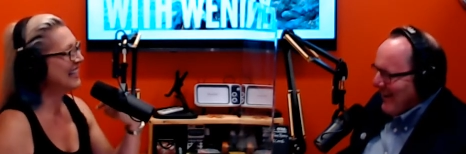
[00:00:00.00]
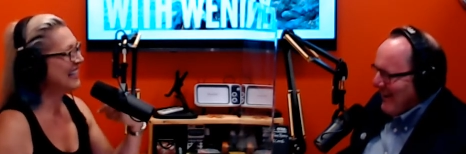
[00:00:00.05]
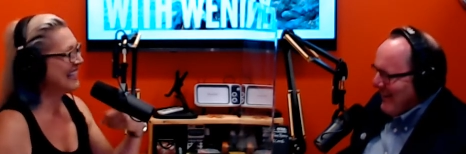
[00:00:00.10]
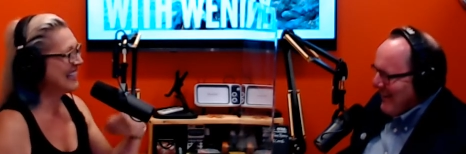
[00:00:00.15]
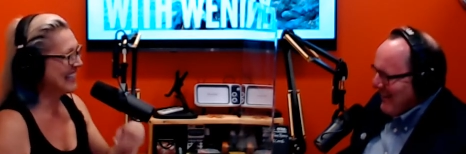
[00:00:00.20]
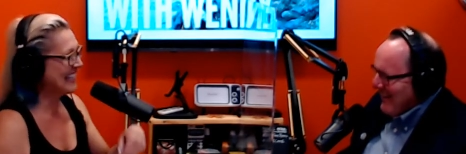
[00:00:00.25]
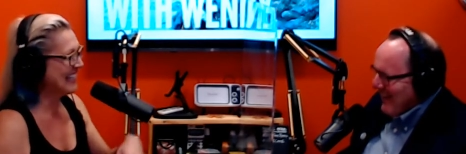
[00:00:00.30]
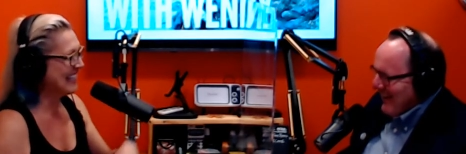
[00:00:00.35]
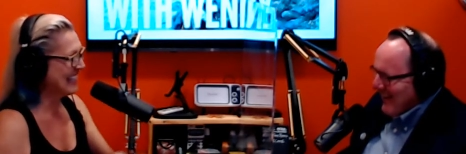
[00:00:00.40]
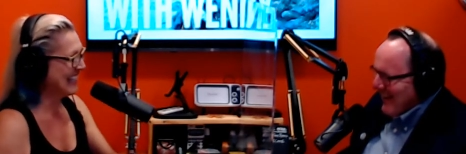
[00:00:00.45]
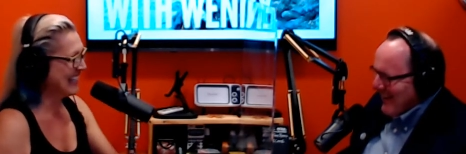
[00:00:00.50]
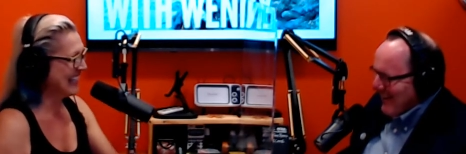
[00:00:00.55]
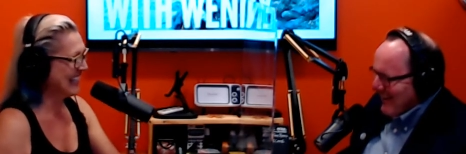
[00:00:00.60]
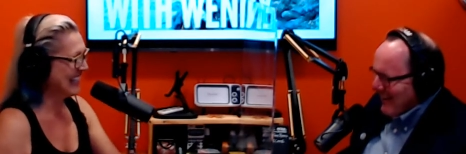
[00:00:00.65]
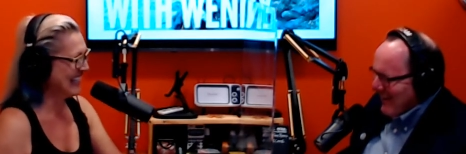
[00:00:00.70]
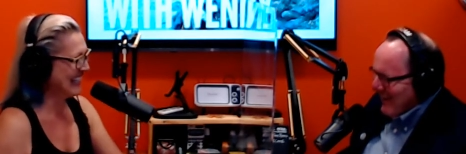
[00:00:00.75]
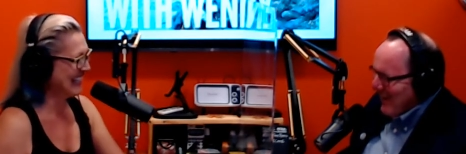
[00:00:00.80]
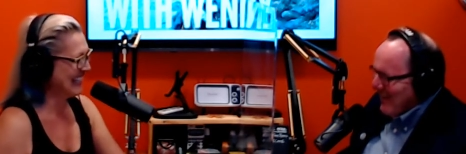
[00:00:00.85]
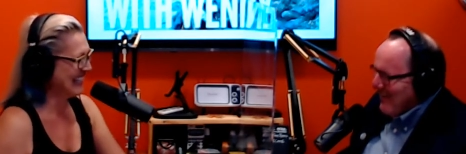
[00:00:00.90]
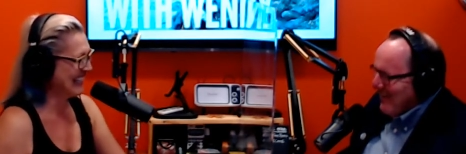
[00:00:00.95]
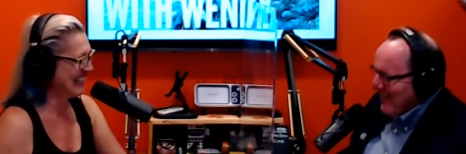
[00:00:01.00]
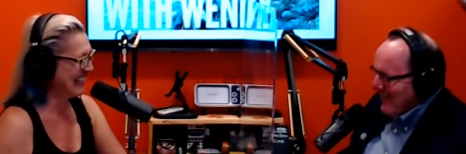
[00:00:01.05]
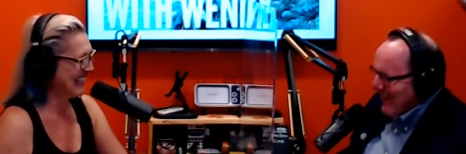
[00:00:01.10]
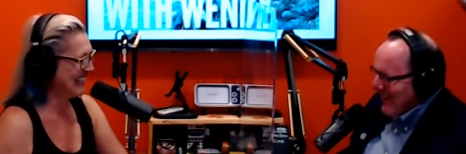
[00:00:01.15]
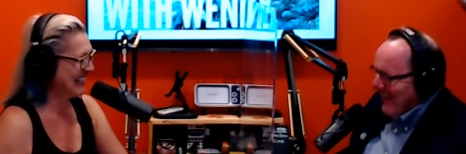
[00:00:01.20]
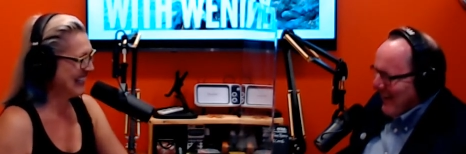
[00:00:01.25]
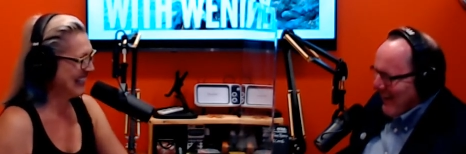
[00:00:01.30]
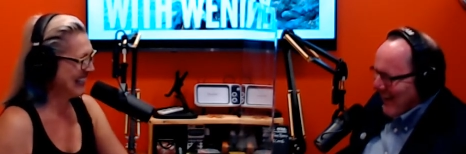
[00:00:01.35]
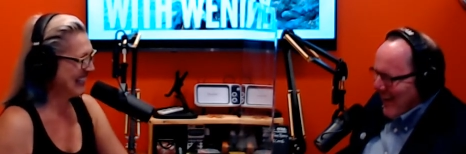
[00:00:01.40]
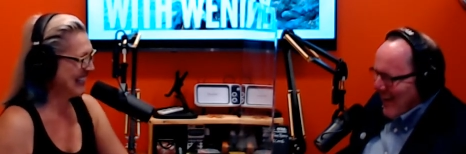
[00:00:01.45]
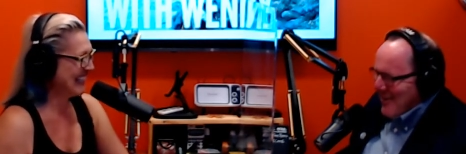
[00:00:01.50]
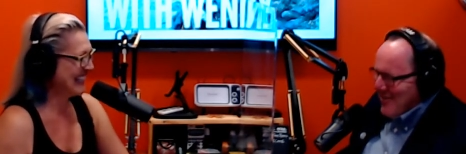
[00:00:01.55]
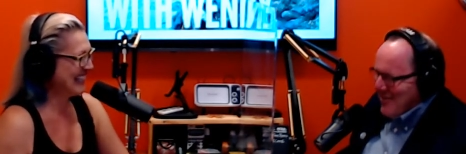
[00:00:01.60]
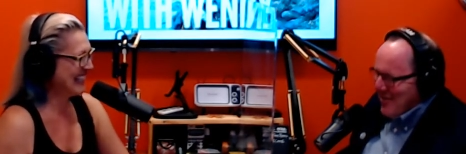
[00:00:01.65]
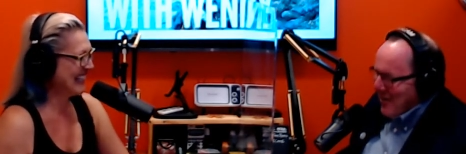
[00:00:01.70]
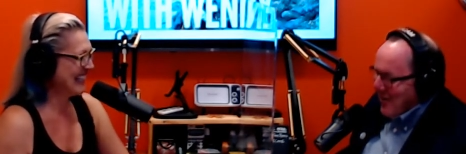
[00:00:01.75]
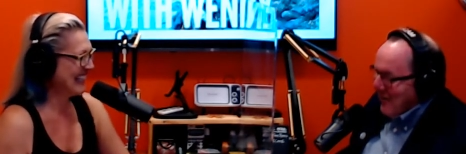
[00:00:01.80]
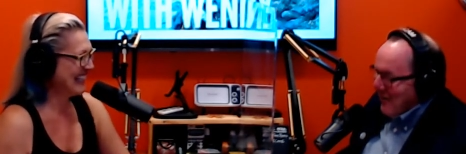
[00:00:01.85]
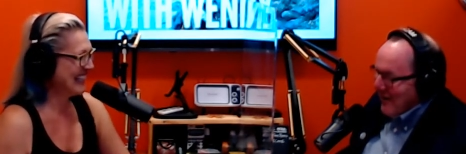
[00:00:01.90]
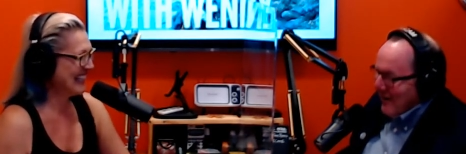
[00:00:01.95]
Speaker 1: yeah. yeah. So
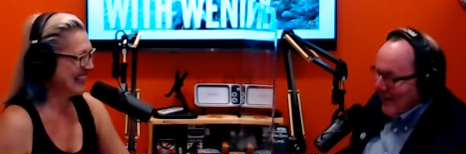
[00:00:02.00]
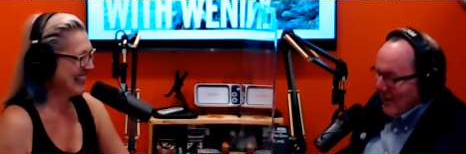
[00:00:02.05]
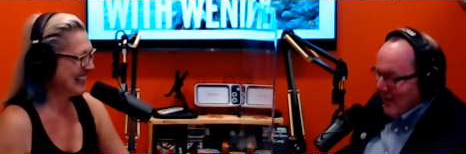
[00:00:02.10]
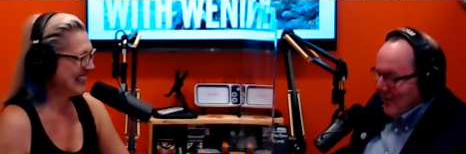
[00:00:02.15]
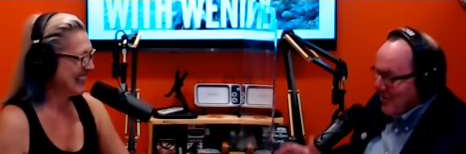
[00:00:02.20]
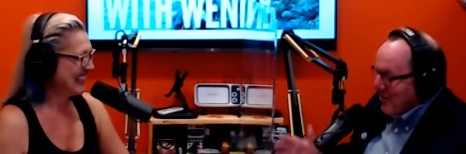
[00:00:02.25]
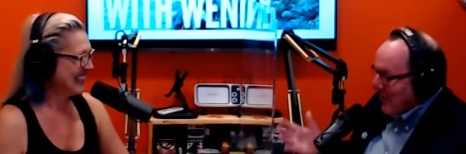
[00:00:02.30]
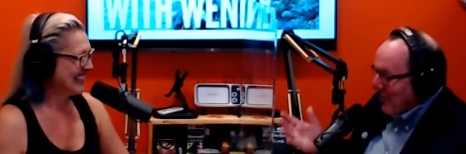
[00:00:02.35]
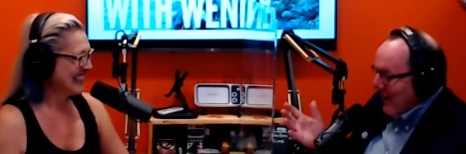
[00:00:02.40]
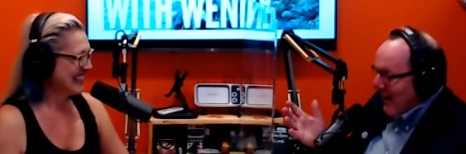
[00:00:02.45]
it looks great.